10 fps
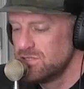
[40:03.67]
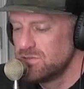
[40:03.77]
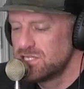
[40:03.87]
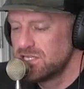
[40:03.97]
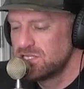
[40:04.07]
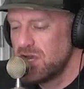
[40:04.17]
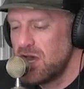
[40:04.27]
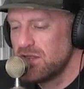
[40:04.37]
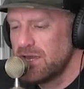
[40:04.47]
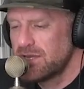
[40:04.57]
It's
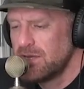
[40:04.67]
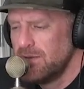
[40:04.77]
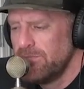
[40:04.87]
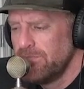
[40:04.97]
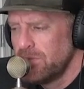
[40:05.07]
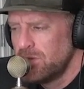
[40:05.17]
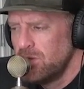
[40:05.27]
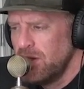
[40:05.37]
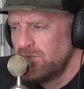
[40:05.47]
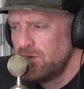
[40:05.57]
not like
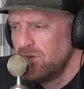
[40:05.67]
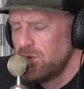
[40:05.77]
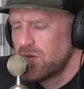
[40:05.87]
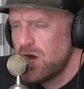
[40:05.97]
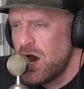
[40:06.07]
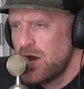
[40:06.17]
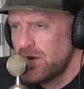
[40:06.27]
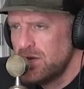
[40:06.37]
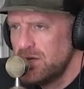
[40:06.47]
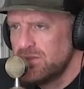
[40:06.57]
you have to do a
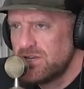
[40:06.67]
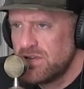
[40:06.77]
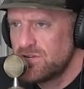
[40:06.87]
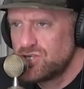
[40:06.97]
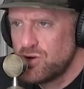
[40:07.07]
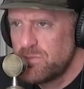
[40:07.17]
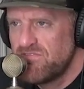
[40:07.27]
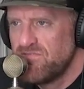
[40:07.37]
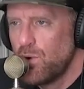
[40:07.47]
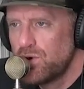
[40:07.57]
kata and then you have to show me
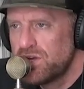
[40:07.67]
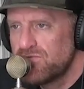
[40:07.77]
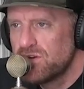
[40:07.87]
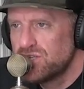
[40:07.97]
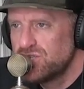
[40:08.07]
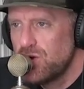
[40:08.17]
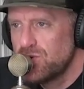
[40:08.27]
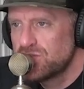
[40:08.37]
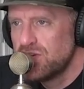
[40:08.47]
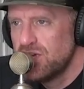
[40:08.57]
4 different
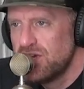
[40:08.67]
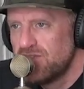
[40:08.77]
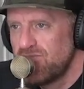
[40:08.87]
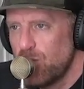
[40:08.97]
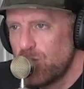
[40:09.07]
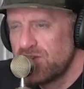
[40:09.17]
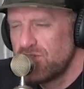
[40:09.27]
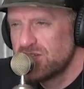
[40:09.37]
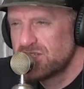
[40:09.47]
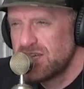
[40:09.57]
chokes and 4
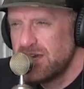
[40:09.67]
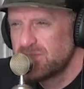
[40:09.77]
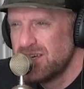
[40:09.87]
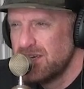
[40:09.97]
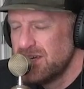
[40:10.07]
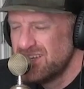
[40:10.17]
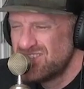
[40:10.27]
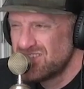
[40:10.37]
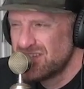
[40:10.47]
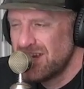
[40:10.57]
different escapes. It's
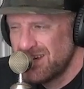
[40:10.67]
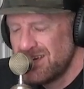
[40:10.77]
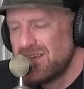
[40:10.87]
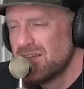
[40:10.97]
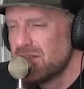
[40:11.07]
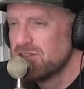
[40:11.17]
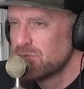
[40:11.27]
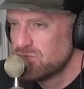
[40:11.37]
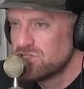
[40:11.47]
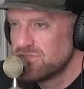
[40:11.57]
just like, this
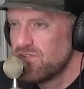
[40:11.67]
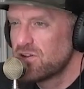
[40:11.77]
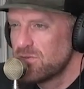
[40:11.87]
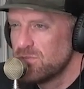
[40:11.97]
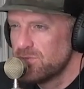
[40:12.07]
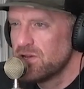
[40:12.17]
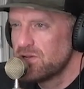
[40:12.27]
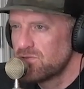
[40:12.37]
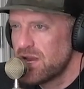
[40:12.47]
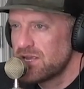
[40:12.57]
person's a fucking blue belt.
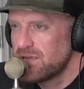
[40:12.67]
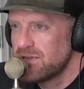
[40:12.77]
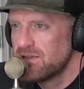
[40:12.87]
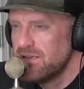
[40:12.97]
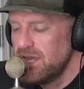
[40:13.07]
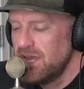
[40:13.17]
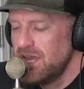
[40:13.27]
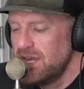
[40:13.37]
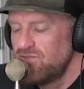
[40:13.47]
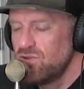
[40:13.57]
You're ready.
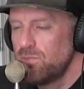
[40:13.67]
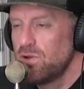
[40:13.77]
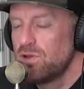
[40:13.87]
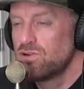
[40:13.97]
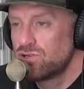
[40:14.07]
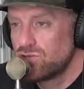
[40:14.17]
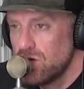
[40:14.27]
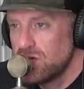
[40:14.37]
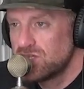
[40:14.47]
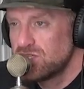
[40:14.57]
And if you put your
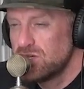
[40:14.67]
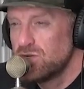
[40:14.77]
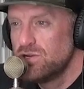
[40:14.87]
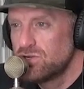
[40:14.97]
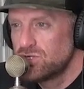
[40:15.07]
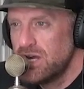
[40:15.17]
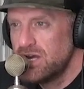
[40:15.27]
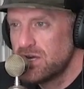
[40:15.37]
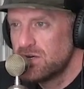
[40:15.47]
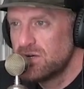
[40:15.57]
trust in who you're
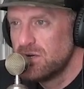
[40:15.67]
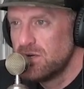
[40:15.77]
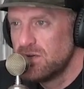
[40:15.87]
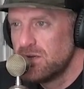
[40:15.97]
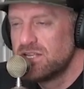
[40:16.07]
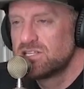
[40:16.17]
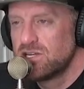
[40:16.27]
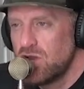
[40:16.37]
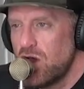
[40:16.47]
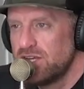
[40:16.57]
training under, it's a
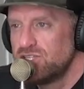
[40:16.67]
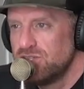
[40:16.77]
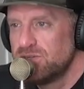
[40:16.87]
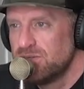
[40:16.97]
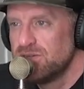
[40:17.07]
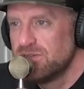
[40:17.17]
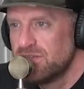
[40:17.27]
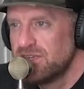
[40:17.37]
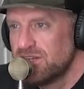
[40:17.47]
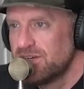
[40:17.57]
non-issue. Yep.
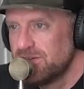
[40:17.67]
You know?